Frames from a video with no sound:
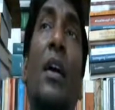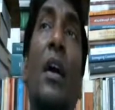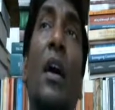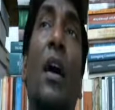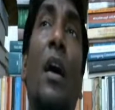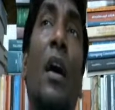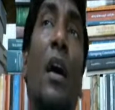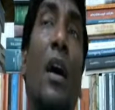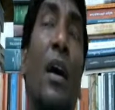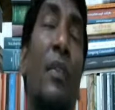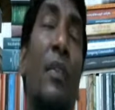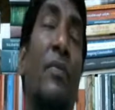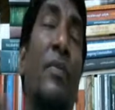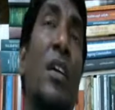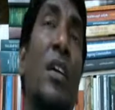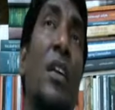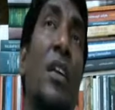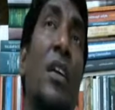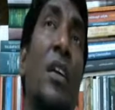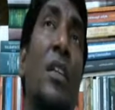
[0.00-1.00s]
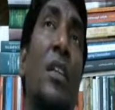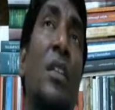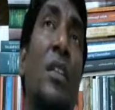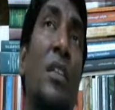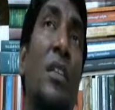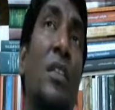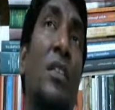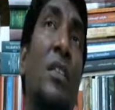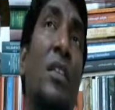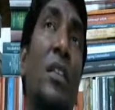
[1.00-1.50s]
uh, if the,
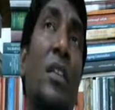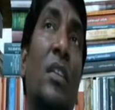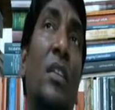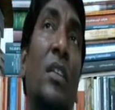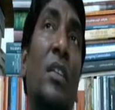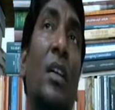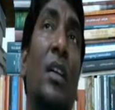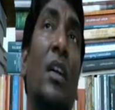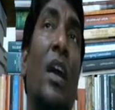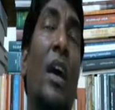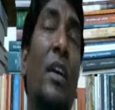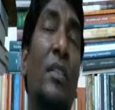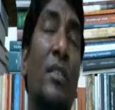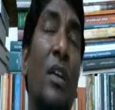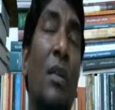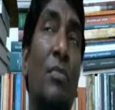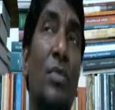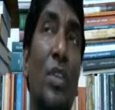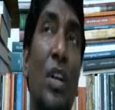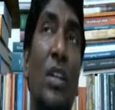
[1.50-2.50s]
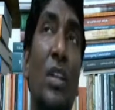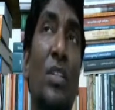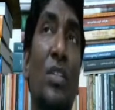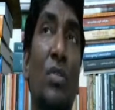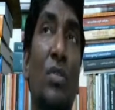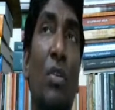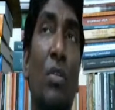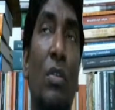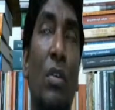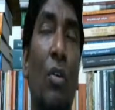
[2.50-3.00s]
the, the, the, assumption is
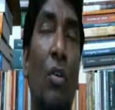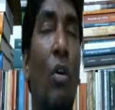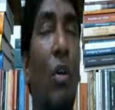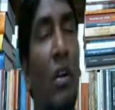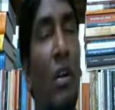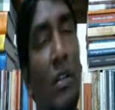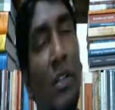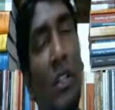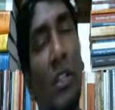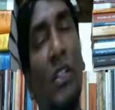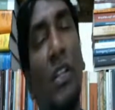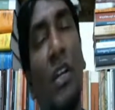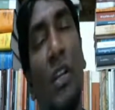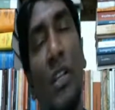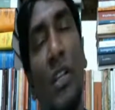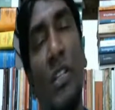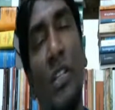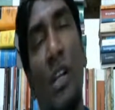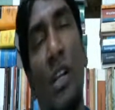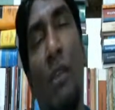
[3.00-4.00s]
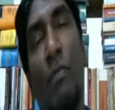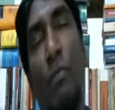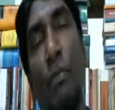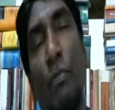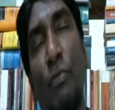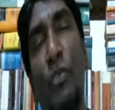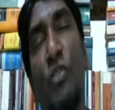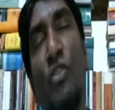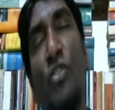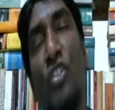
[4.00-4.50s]
not or the theoretical
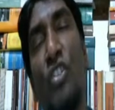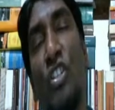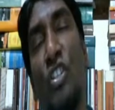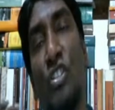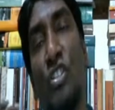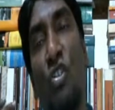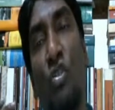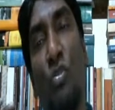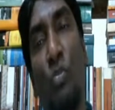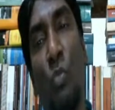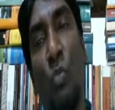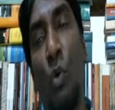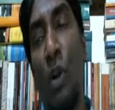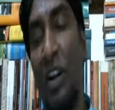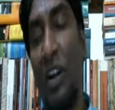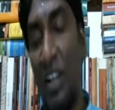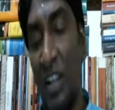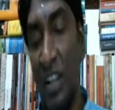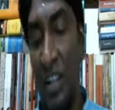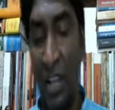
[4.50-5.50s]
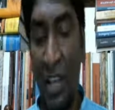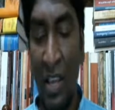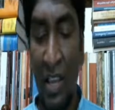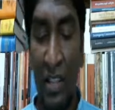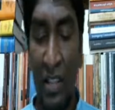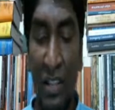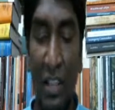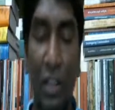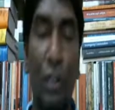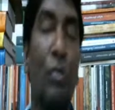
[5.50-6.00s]
proposition is not working
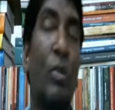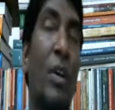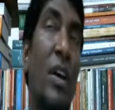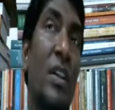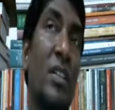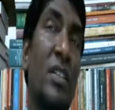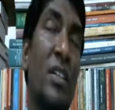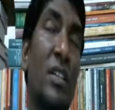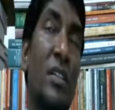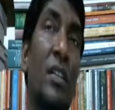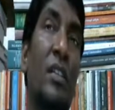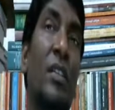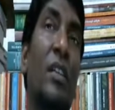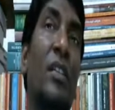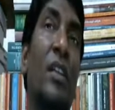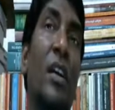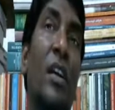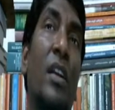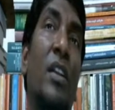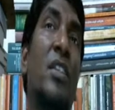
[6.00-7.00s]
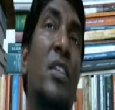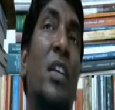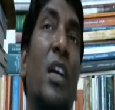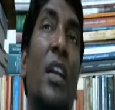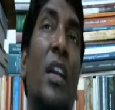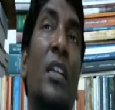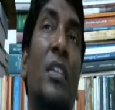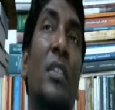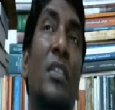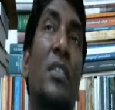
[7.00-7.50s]
then you can say that the
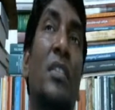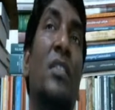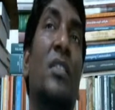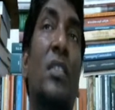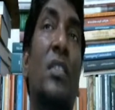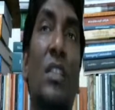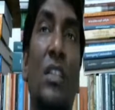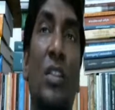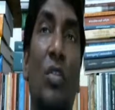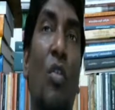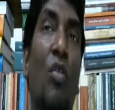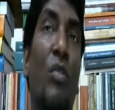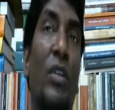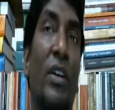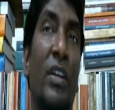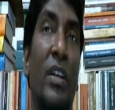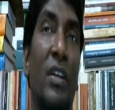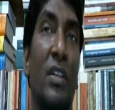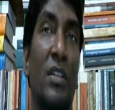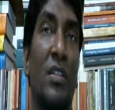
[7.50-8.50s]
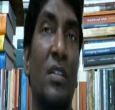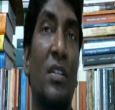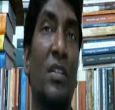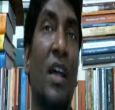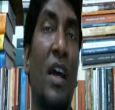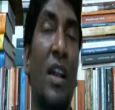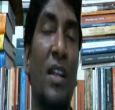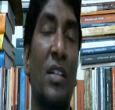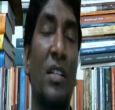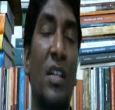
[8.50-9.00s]
theoretically this is incoherent in
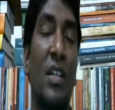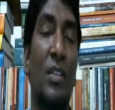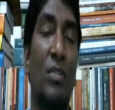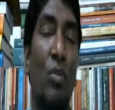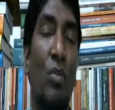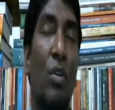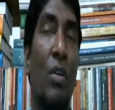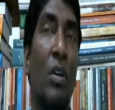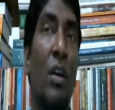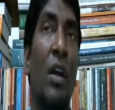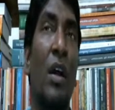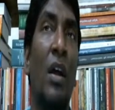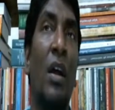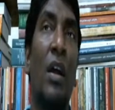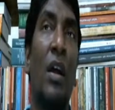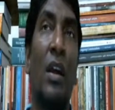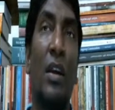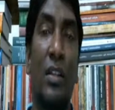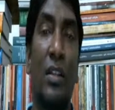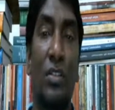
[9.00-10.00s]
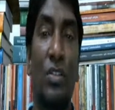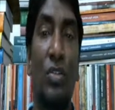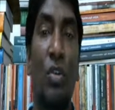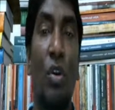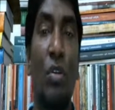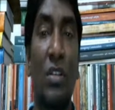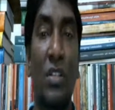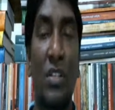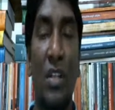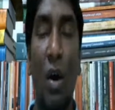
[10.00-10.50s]
that sense or it's
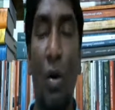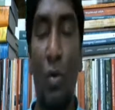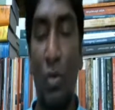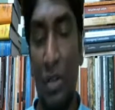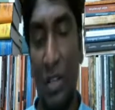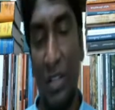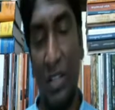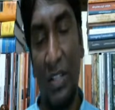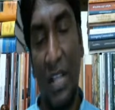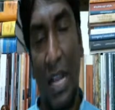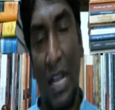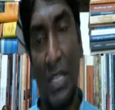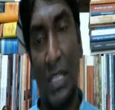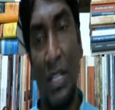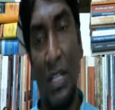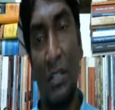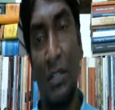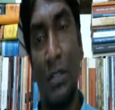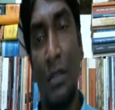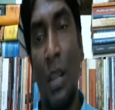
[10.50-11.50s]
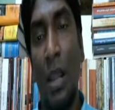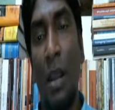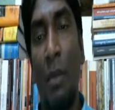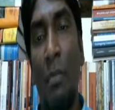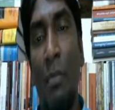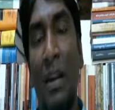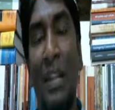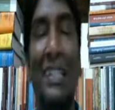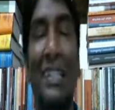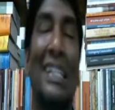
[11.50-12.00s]
not sound in that sense
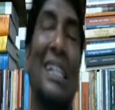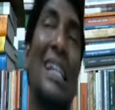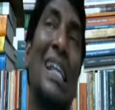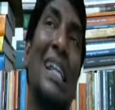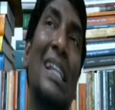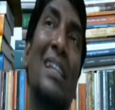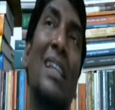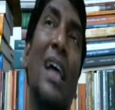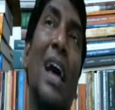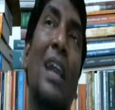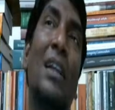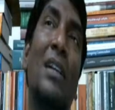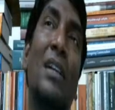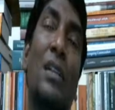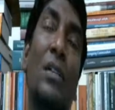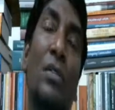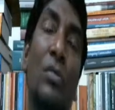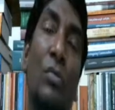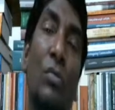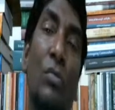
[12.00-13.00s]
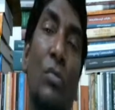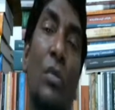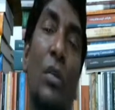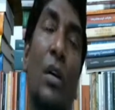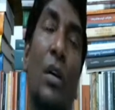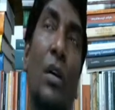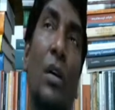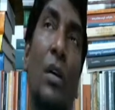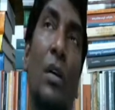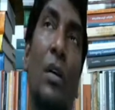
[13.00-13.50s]
but then that you know
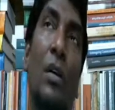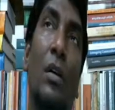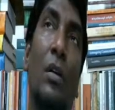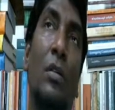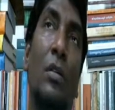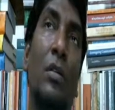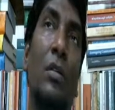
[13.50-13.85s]
uh,